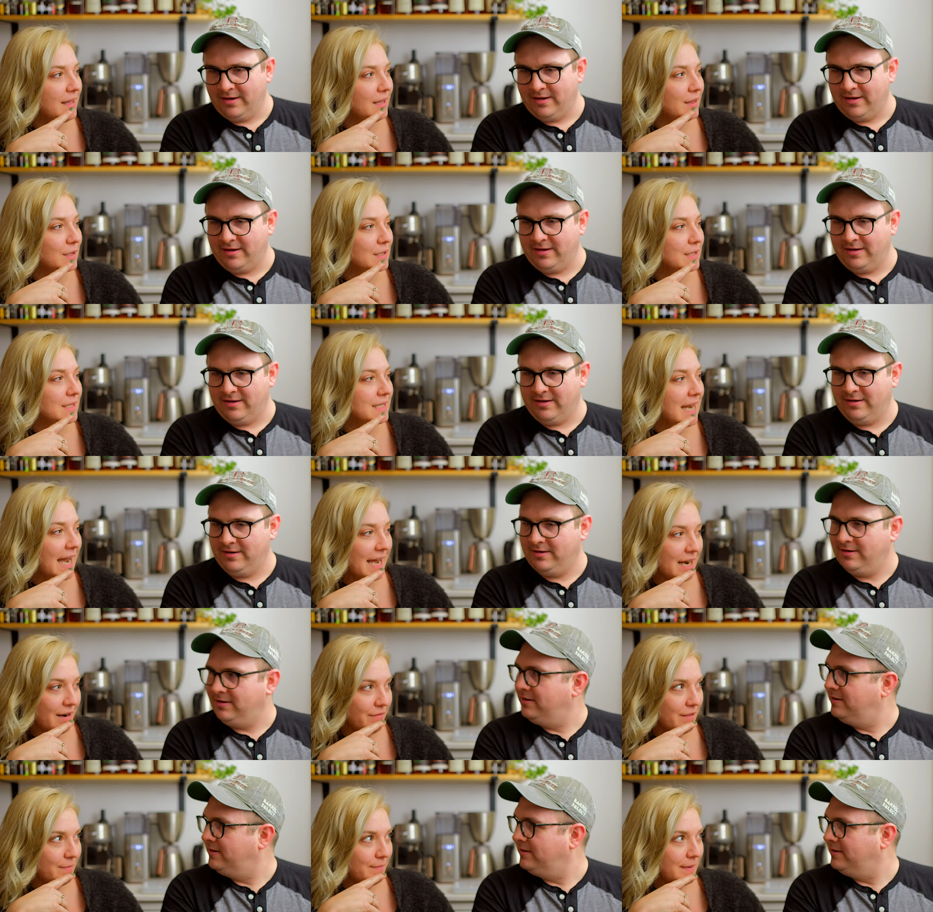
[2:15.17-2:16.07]
Speaker 1: think there's
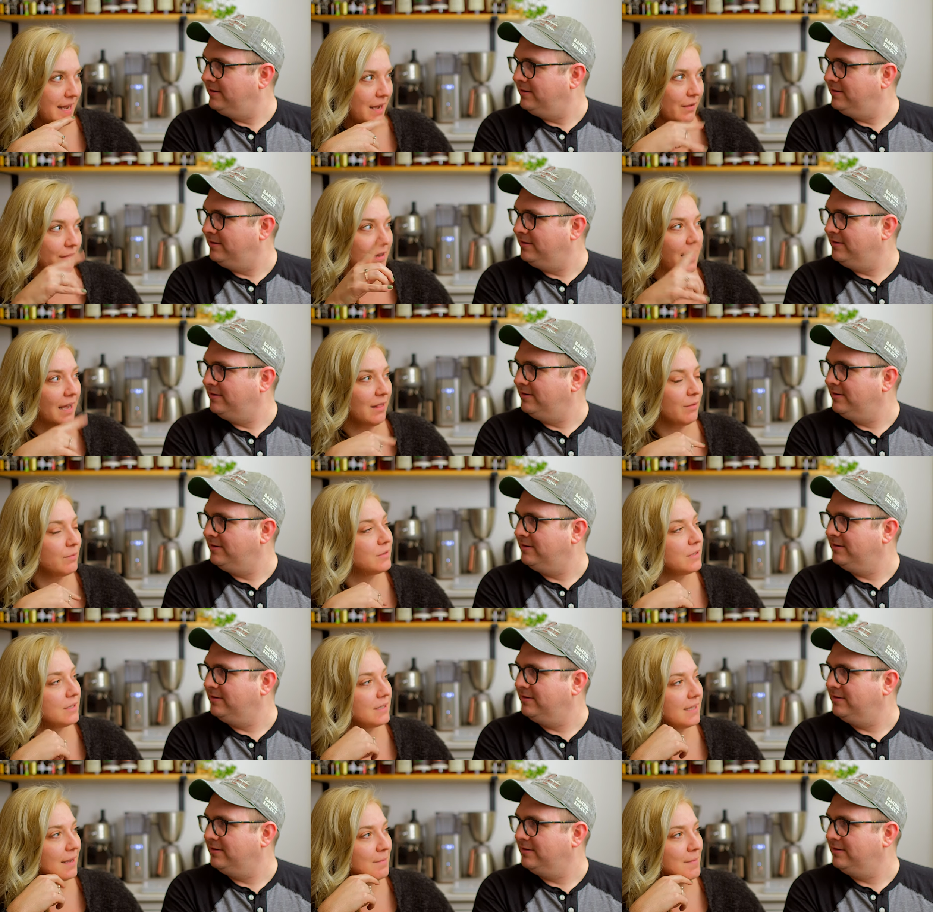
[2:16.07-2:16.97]
nine of them now. The ninth one
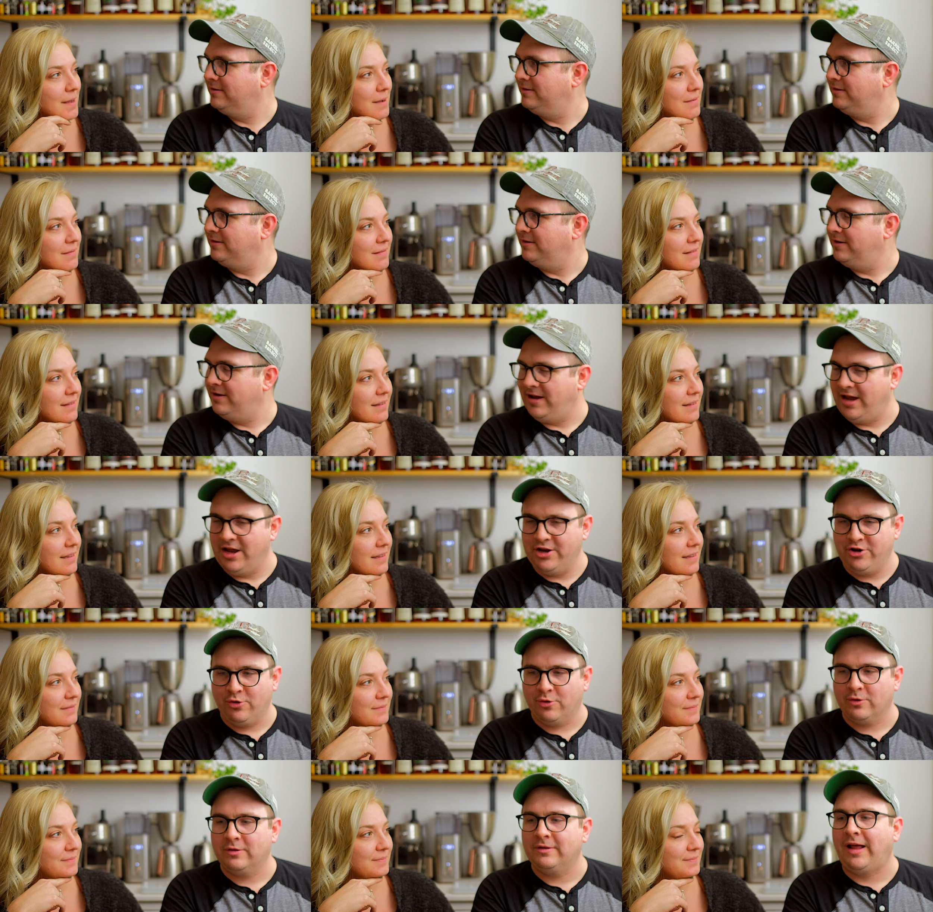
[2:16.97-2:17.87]
just came out.
Speaker 2: And
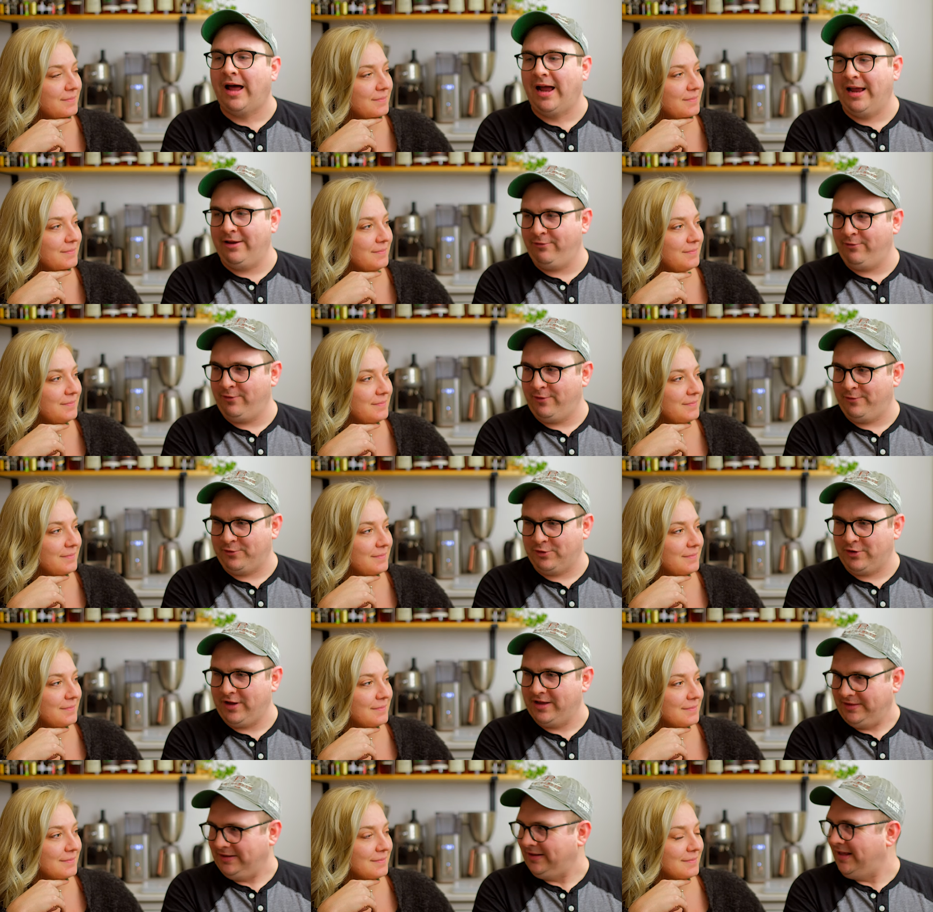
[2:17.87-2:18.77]
your life for
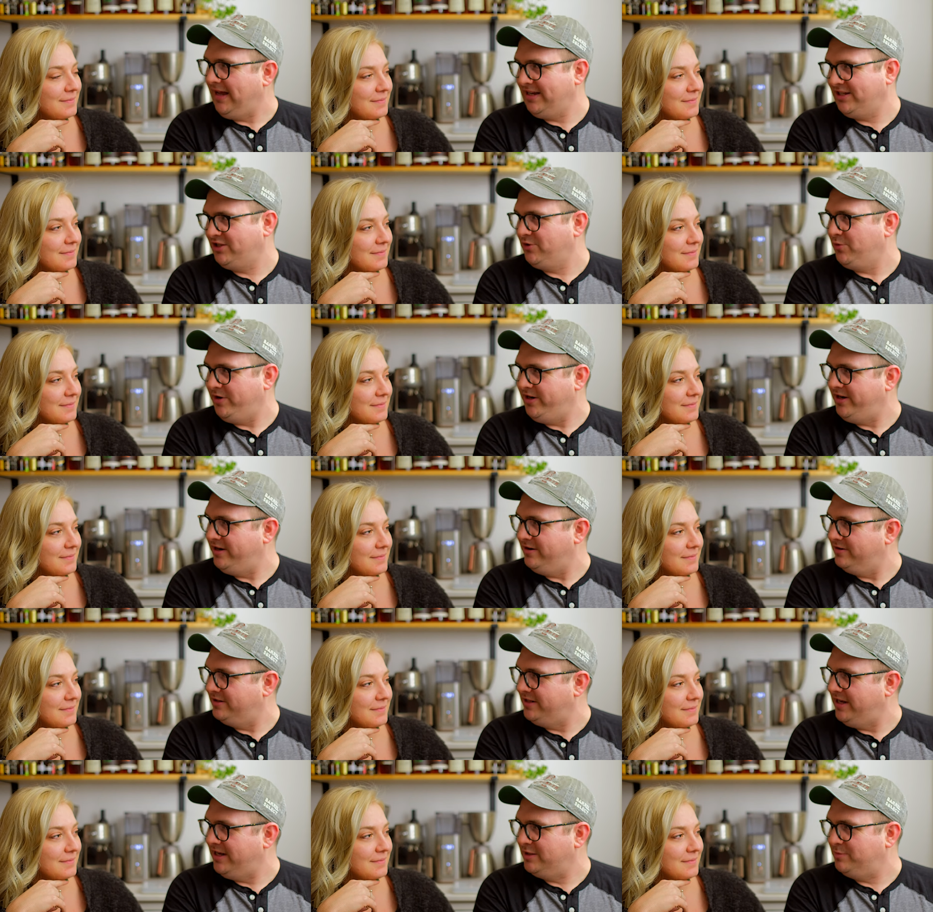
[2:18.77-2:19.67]
like the last three
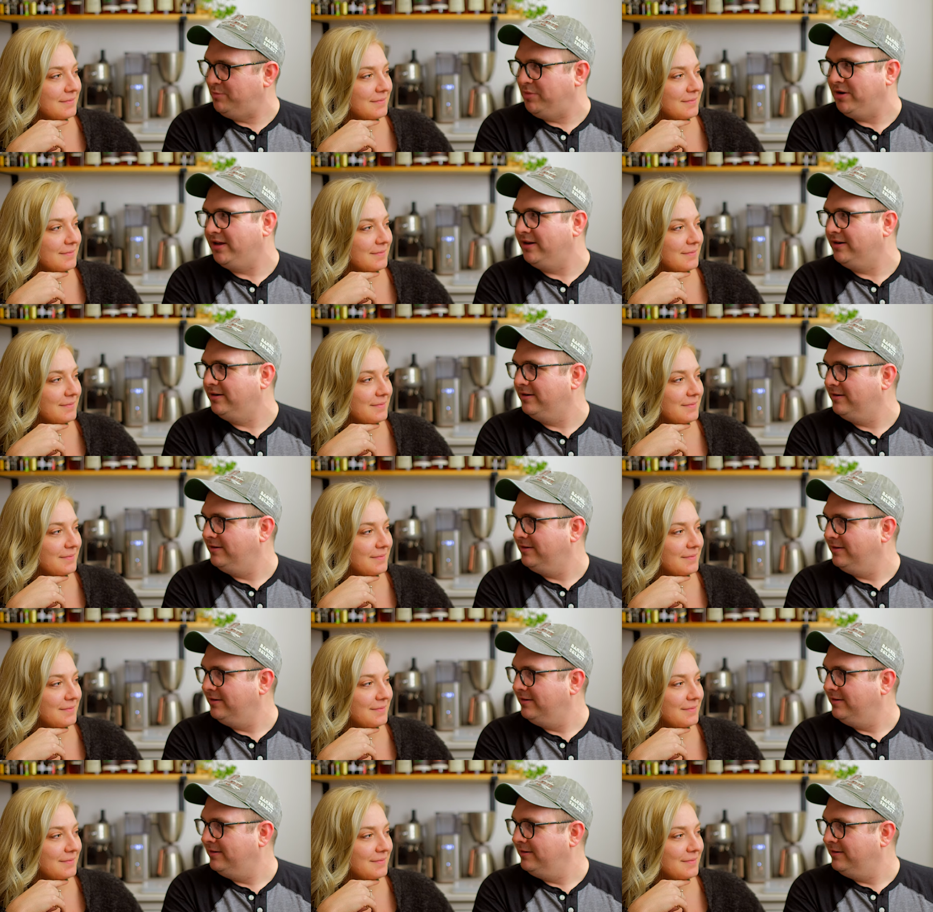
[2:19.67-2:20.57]
years has been
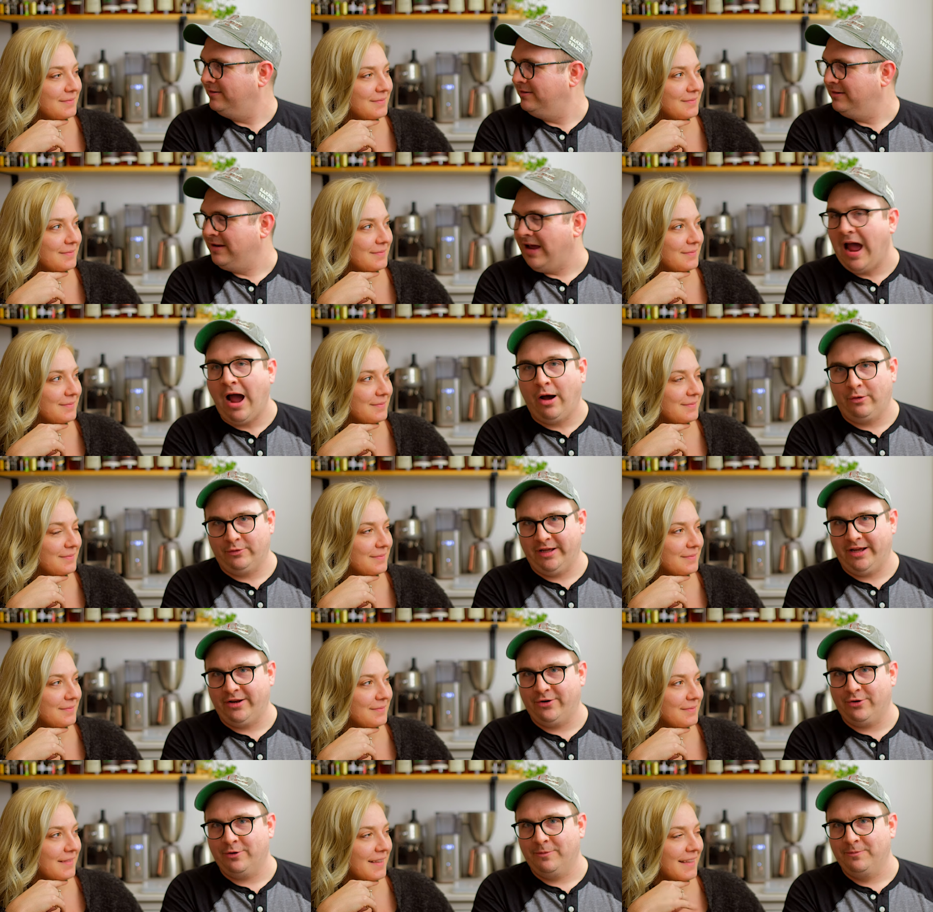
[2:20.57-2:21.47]

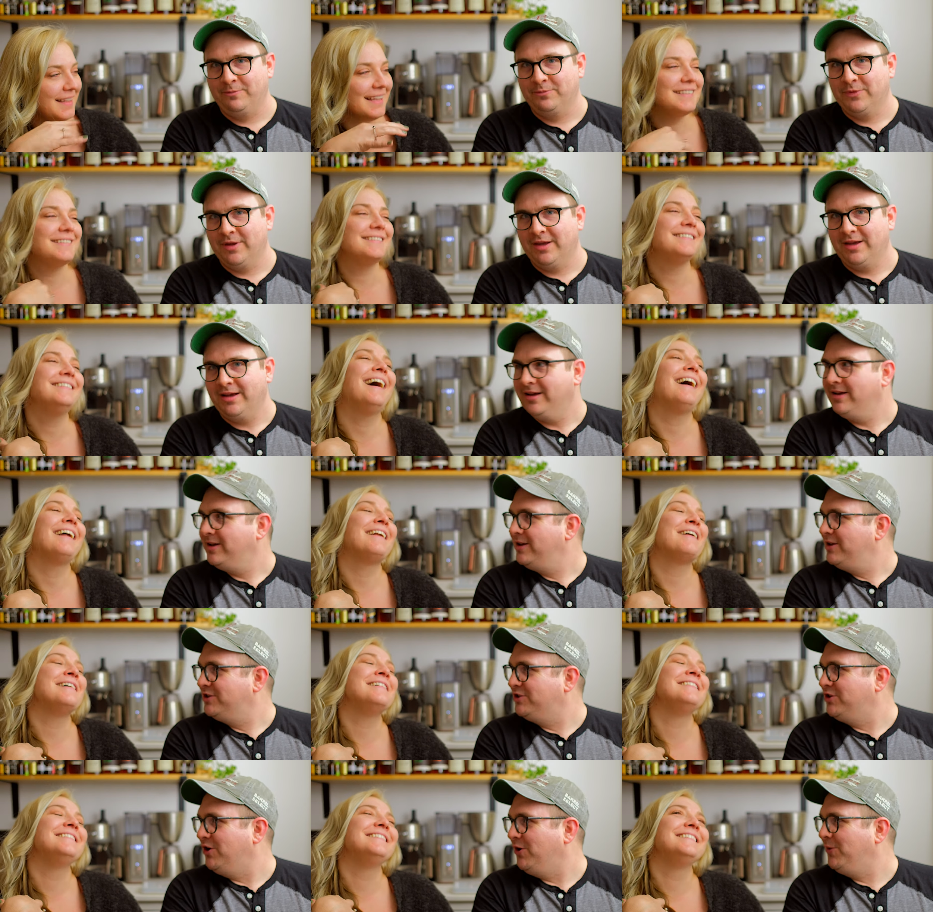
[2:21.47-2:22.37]
Outlander. That's
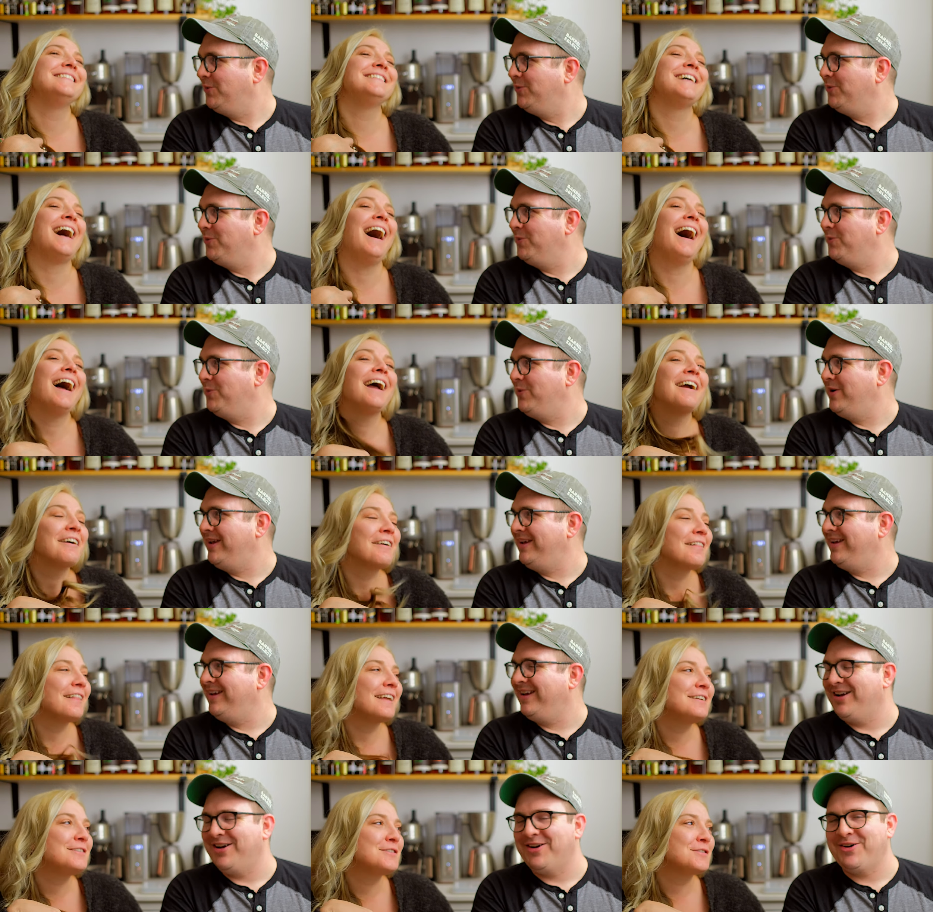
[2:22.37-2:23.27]
not so
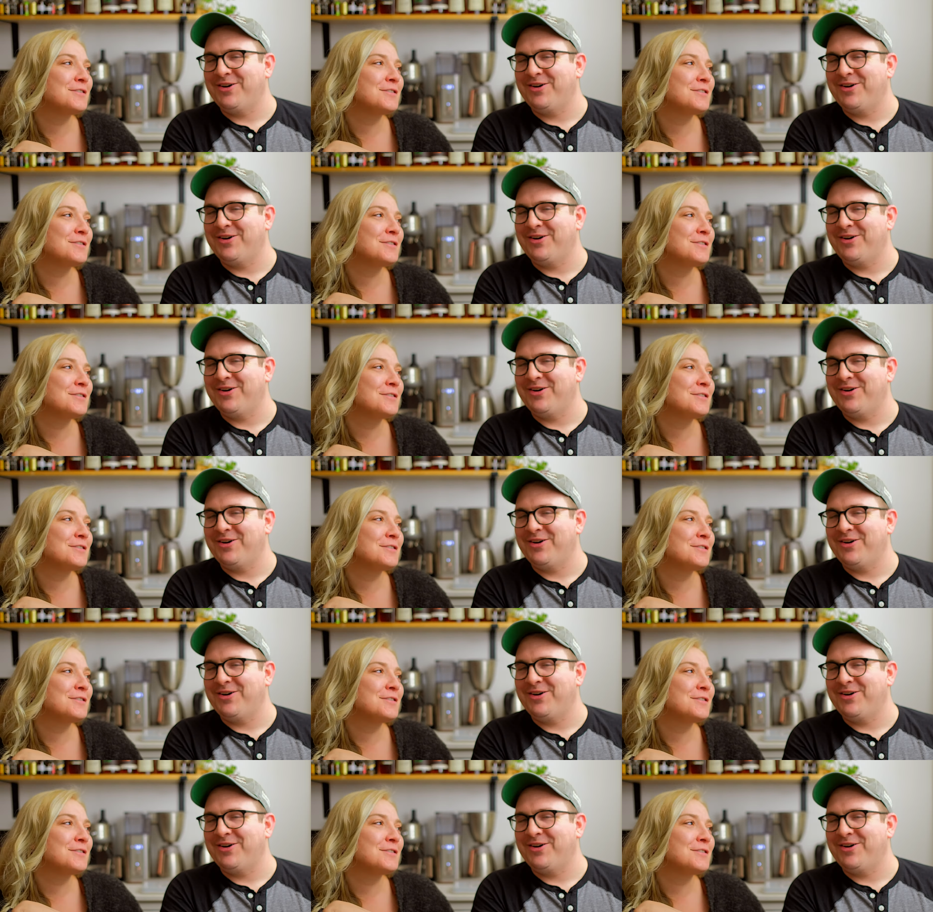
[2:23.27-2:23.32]
entirely we,